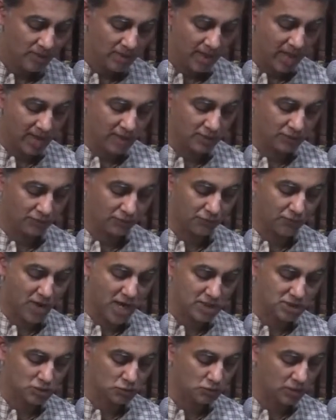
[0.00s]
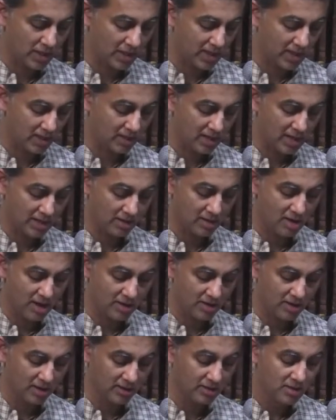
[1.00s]
and it flashed through the air like
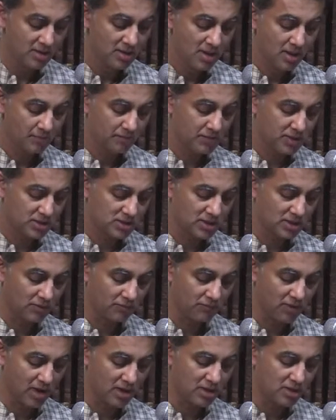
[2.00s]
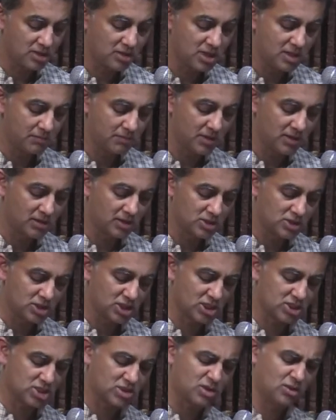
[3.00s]
lightning, piercing Wali deeply in the
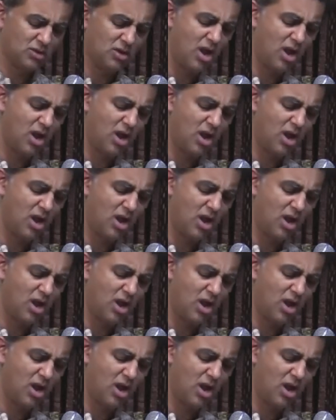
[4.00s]
chest.